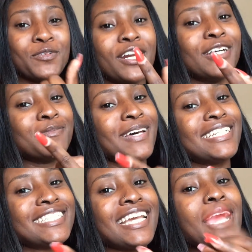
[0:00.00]
but what I was
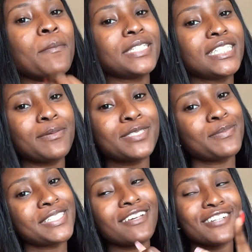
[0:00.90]
about to say, I'm gonna just keep it
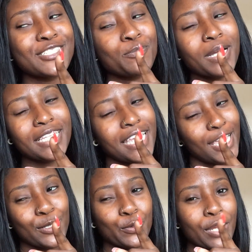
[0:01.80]
to myself because you probably
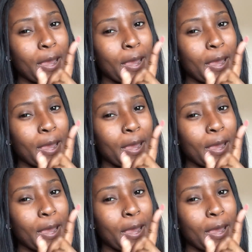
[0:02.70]
can't do